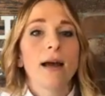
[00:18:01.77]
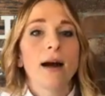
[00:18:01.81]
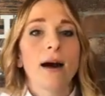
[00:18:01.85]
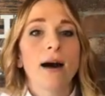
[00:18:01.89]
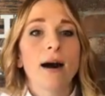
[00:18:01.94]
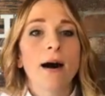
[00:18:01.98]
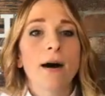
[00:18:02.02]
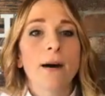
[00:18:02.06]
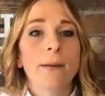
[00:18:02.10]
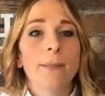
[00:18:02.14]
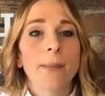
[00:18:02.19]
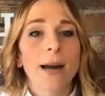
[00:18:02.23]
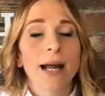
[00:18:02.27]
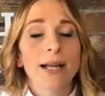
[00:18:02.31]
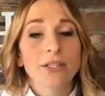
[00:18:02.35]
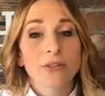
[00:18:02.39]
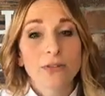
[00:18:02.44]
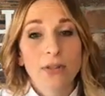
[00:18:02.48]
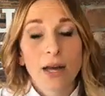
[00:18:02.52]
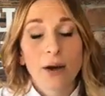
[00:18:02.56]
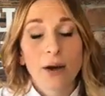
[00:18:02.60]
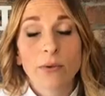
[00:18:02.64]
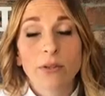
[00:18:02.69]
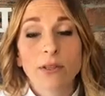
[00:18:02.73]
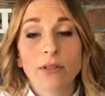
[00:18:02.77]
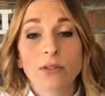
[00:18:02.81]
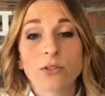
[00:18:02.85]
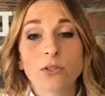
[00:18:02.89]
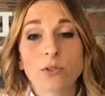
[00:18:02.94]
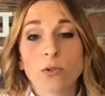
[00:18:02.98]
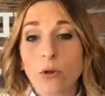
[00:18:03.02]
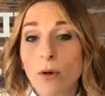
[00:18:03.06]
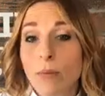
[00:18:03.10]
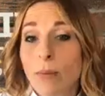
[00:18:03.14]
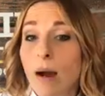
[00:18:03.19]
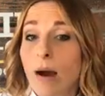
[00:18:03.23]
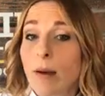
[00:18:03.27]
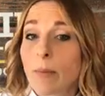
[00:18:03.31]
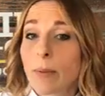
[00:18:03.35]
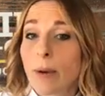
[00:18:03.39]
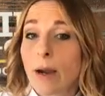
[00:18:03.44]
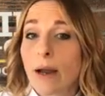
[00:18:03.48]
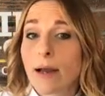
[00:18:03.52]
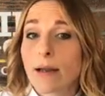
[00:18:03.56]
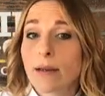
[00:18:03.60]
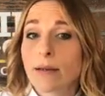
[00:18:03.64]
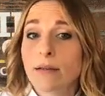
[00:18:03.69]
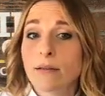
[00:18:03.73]
I do with store-bought
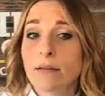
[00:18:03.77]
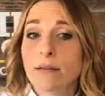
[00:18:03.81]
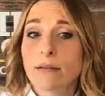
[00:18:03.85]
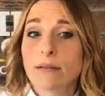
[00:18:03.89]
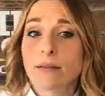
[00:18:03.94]
bread